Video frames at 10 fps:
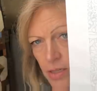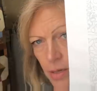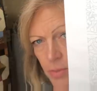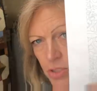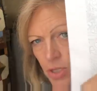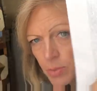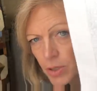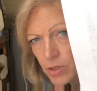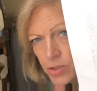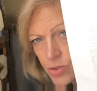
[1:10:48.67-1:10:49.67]
diamond shape
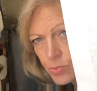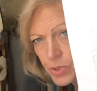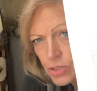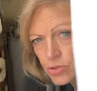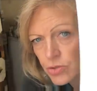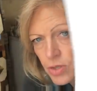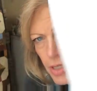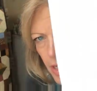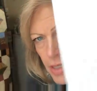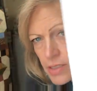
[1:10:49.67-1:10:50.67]
here. And so when you do the
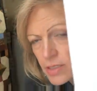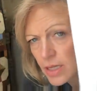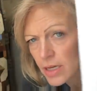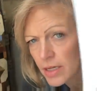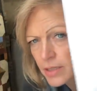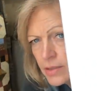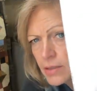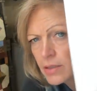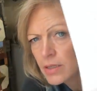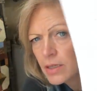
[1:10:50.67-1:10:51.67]
next line,
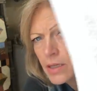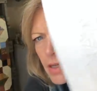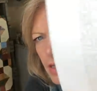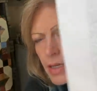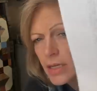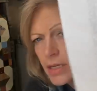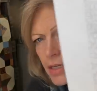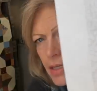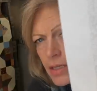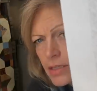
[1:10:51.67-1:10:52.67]
it
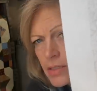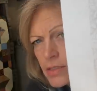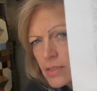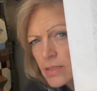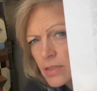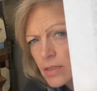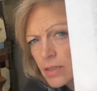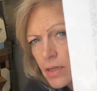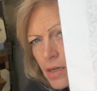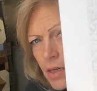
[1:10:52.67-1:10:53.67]
is
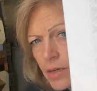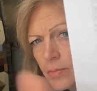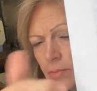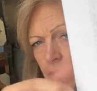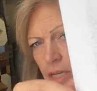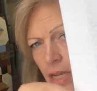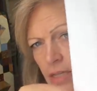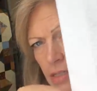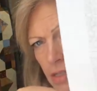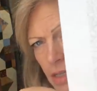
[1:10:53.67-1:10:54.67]
um,
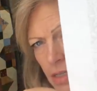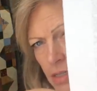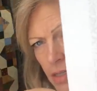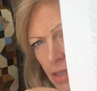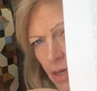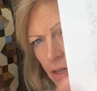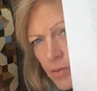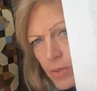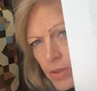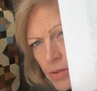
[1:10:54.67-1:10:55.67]
nest into the other
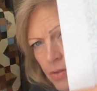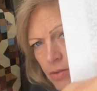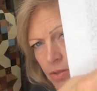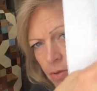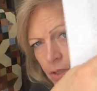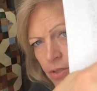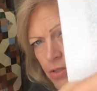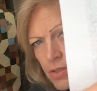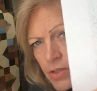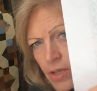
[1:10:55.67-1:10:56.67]
one. So here's
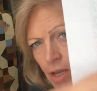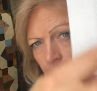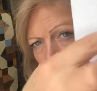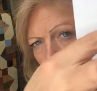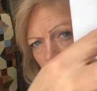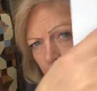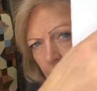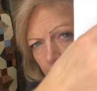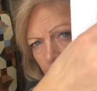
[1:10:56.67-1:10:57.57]
the same diamond.